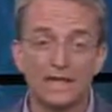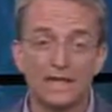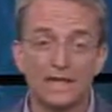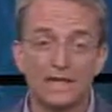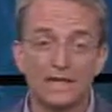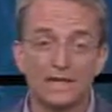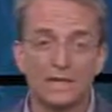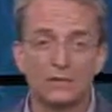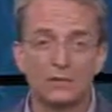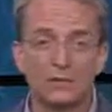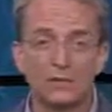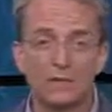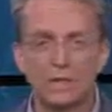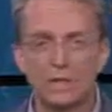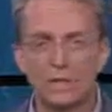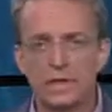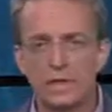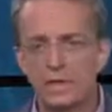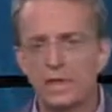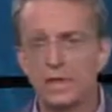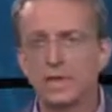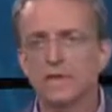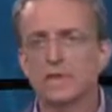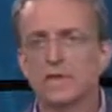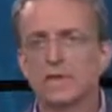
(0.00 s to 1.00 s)
And as we
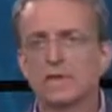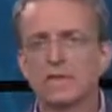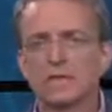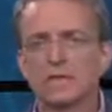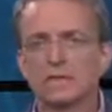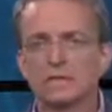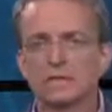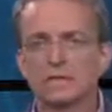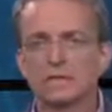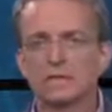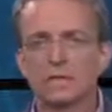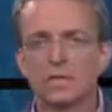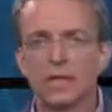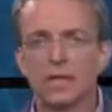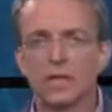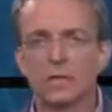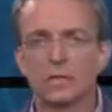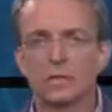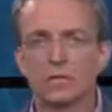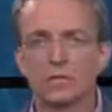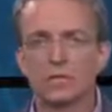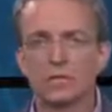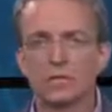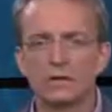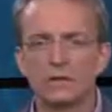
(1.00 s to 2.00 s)
think about that today,
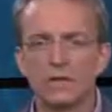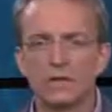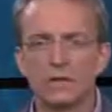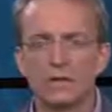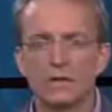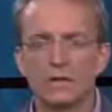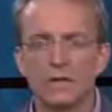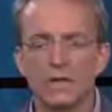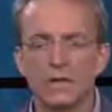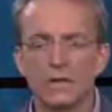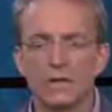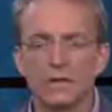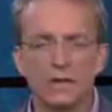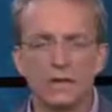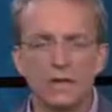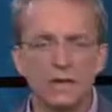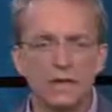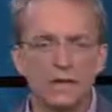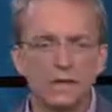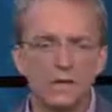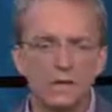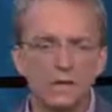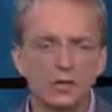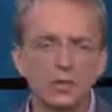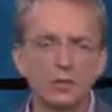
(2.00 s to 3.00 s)
we're seeing that
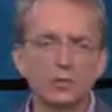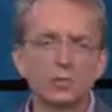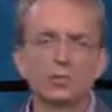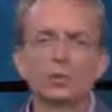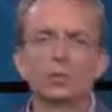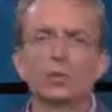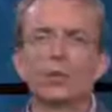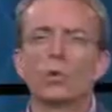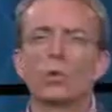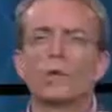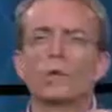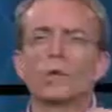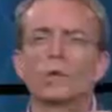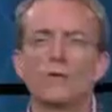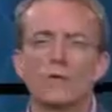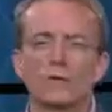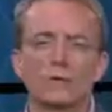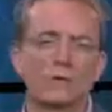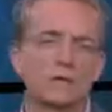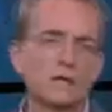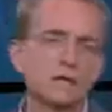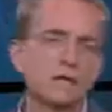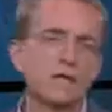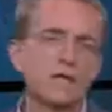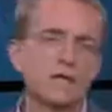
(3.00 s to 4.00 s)

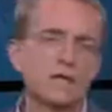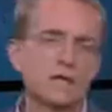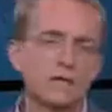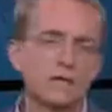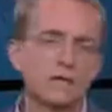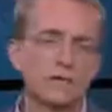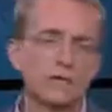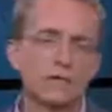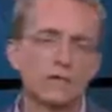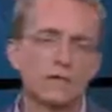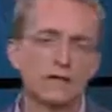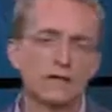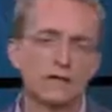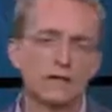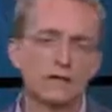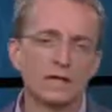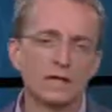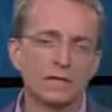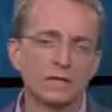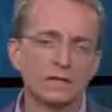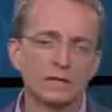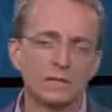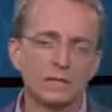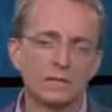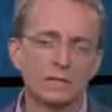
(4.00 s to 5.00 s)
extraordinary changes in
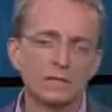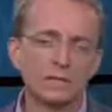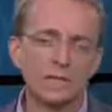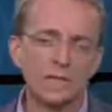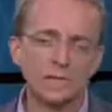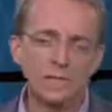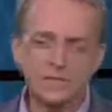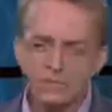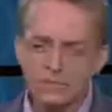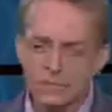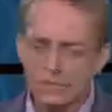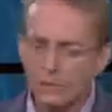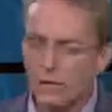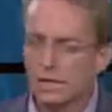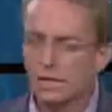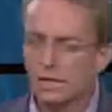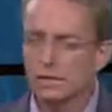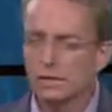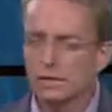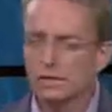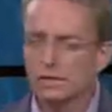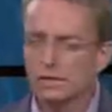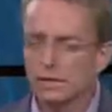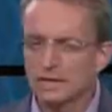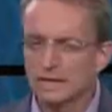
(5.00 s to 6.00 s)
e-commerce. But even with
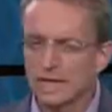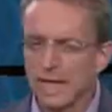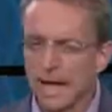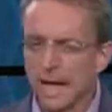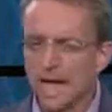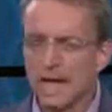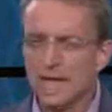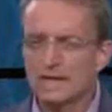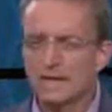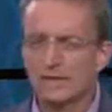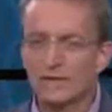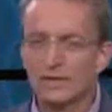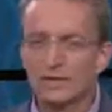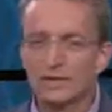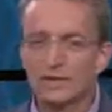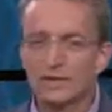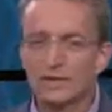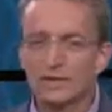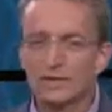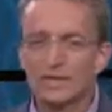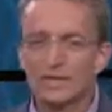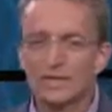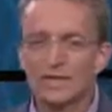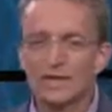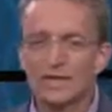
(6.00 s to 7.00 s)
the size of
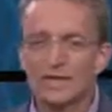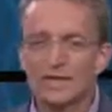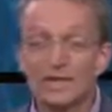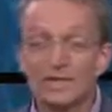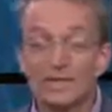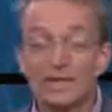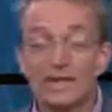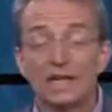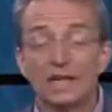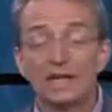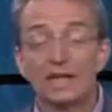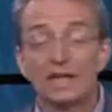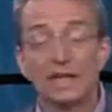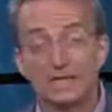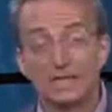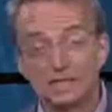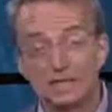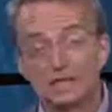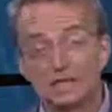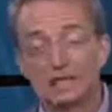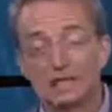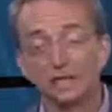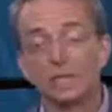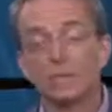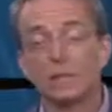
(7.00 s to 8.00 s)
those, less
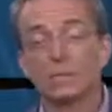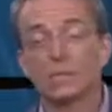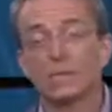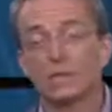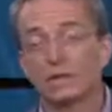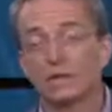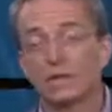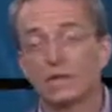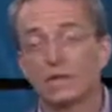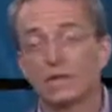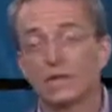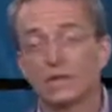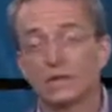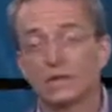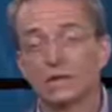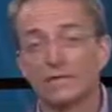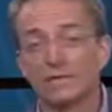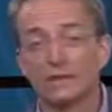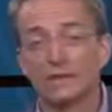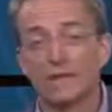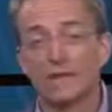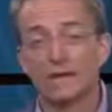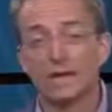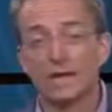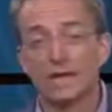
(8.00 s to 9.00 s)
than 10% of
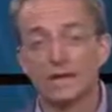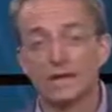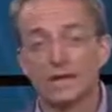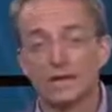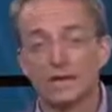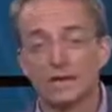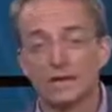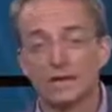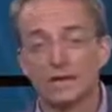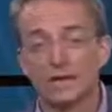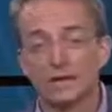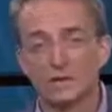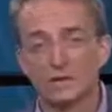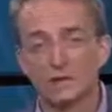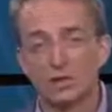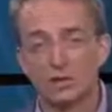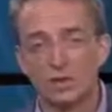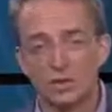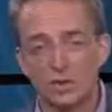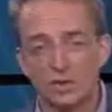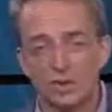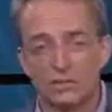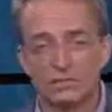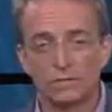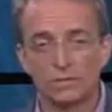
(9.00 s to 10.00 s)
e-commerce has been
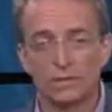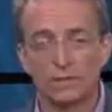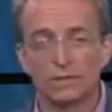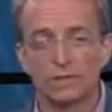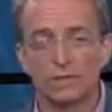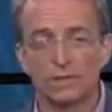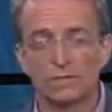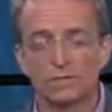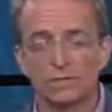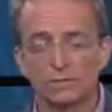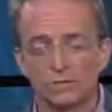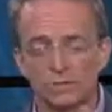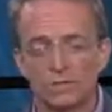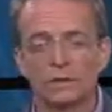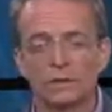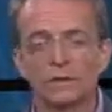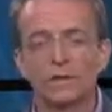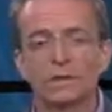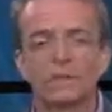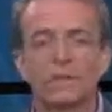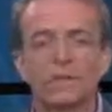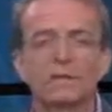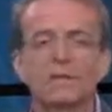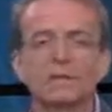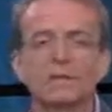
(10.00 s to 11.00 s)
shifted in a
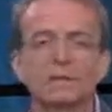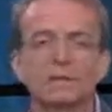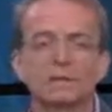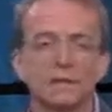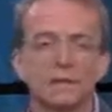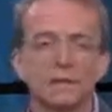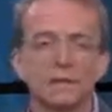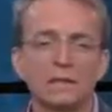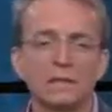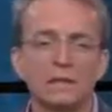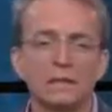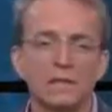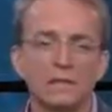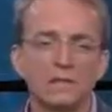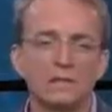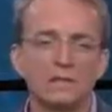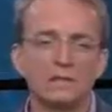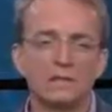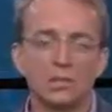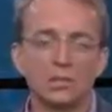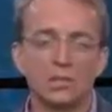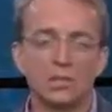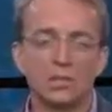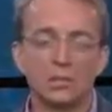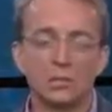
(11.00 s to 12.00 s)
fundamentally
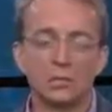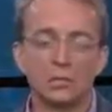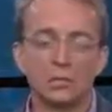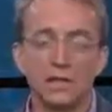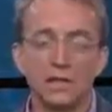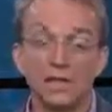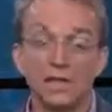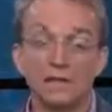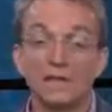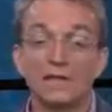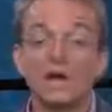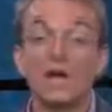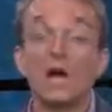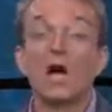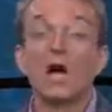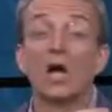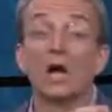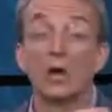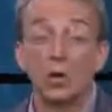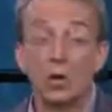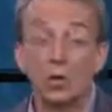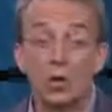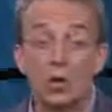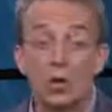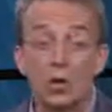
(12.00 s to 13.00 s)
digital way. A
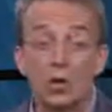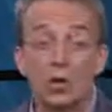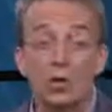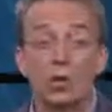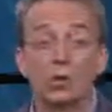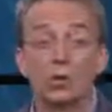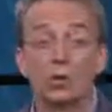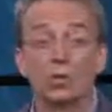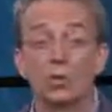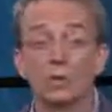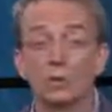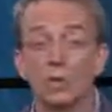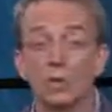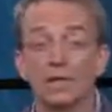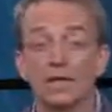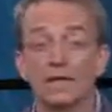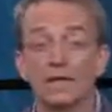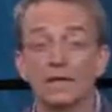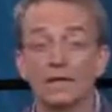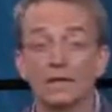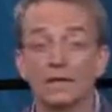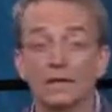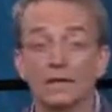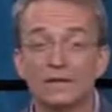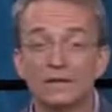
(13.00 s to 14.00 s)
long way to
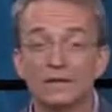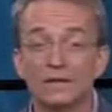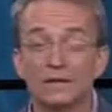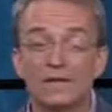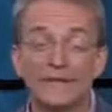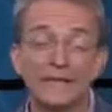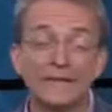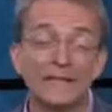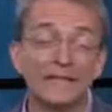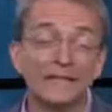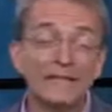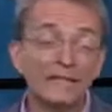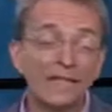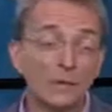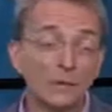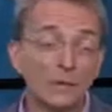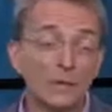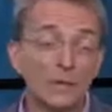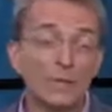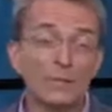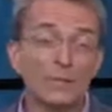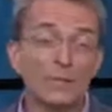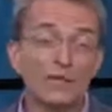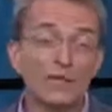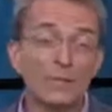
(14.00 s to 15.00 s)
go. And
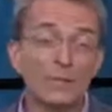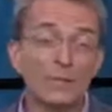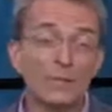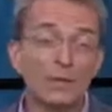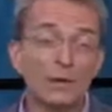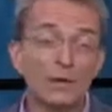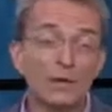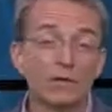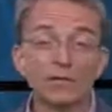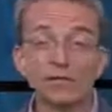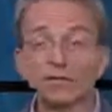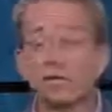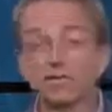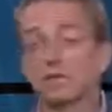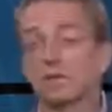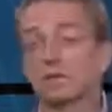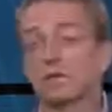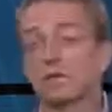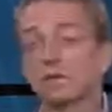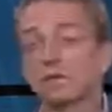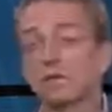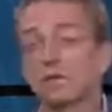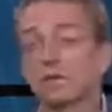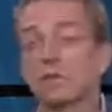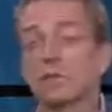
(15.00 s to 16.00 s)
we at VMware are
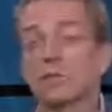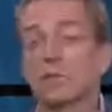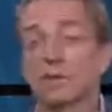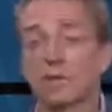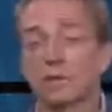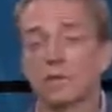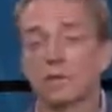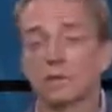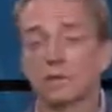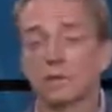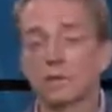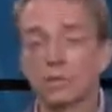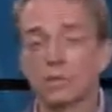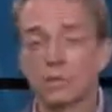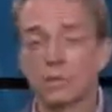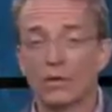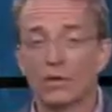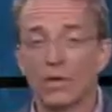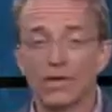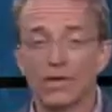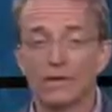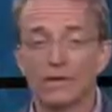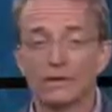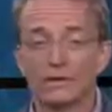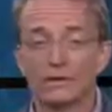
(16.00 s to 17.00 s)
thrilled to be working with
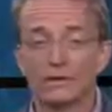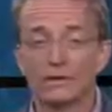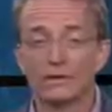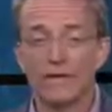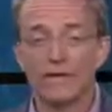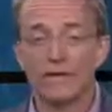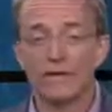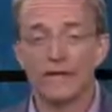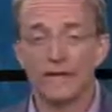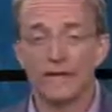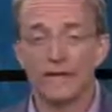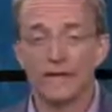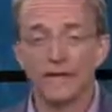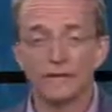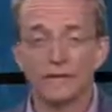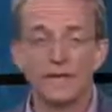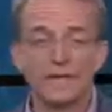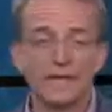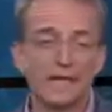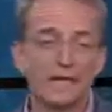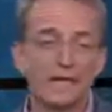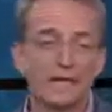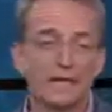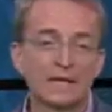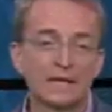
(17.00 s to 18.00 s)
brands like
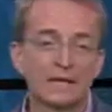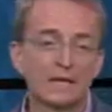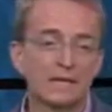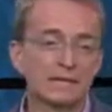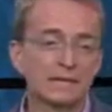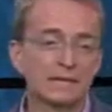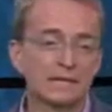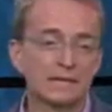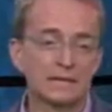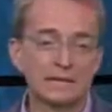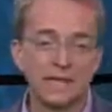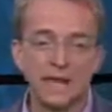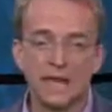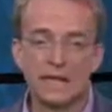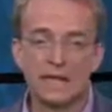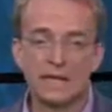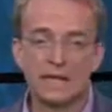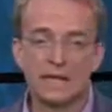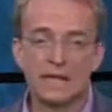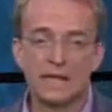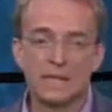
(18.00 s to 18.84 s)
Amadeus and Nike,